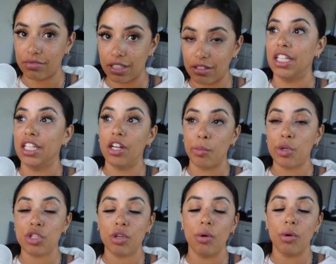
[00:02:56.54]
Numbers
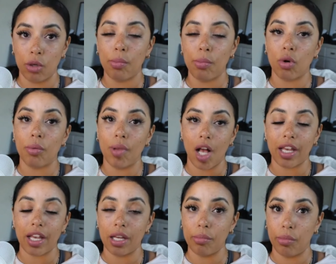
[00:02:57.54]
are more block
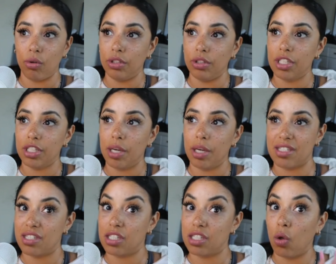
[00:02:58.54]
and bold, but it's
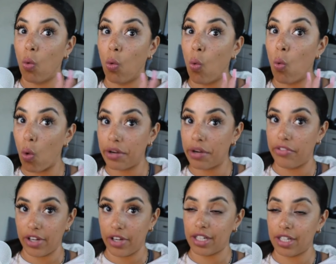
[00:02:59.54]
still one font.